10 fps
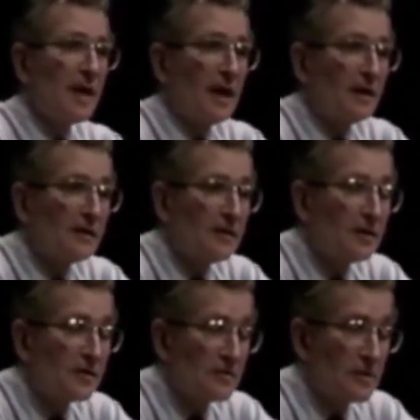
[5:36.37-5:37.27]

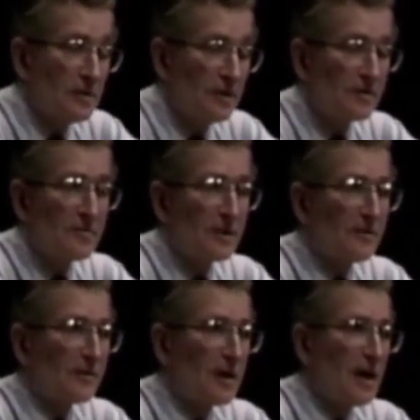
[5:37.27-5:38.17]

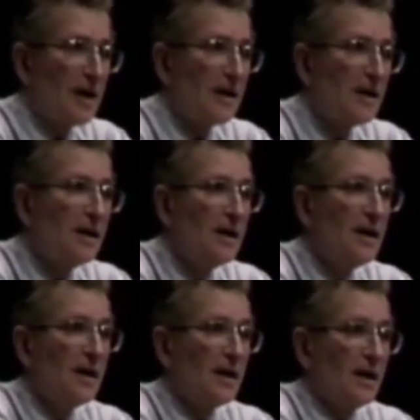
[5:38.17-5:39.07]
Pannekoek-Luxemburg variety.
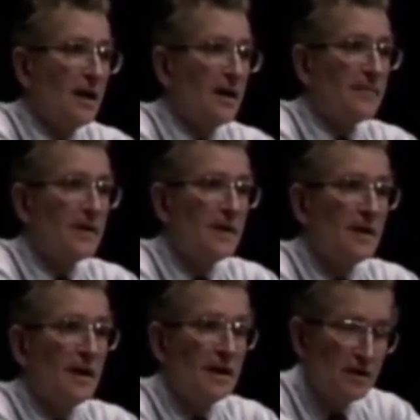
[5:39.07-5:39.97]

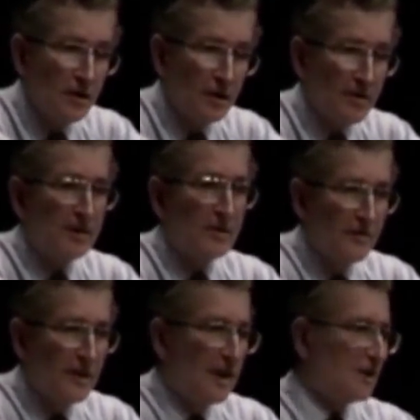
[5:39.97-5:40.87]
And he talked about
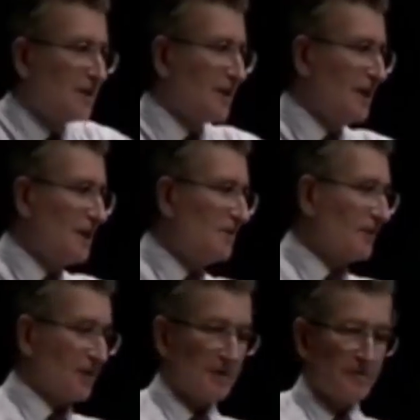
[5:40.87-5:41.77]
Soviets and the need
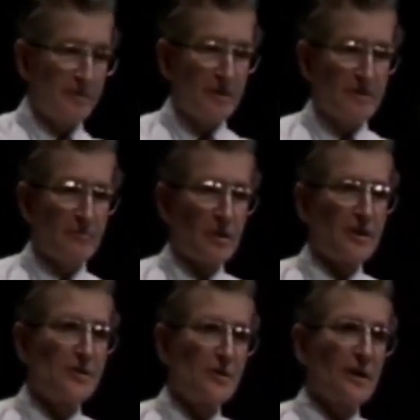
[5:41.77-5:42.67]
for a
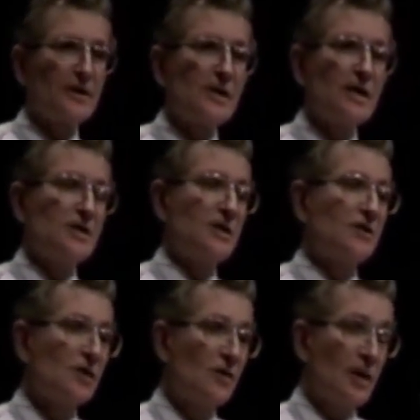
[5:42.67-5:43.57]
workers' organization
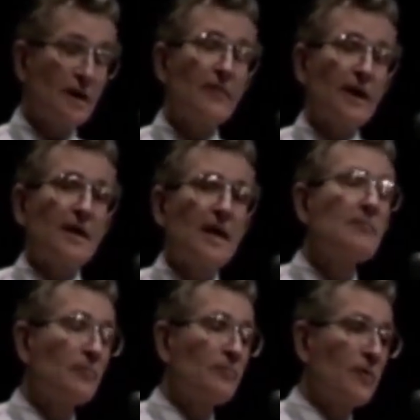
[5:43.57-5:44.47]
and so on. And in fact,
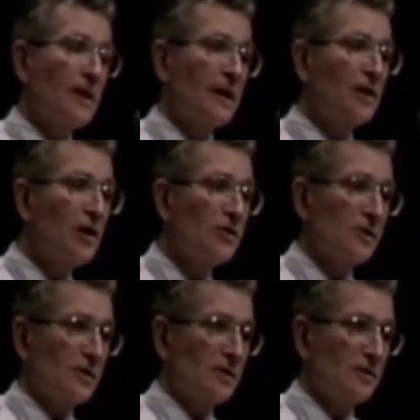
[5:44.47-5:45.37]
came really
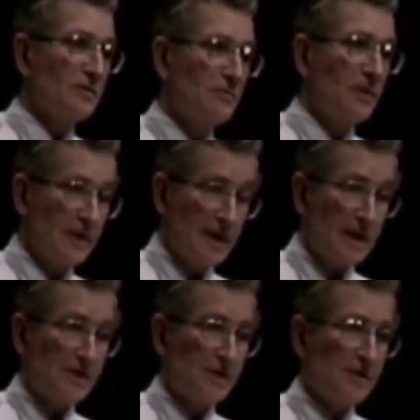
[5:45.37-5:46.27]
closer to what
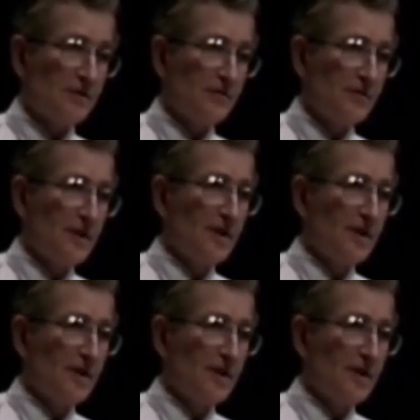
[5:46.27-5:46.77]
the essence of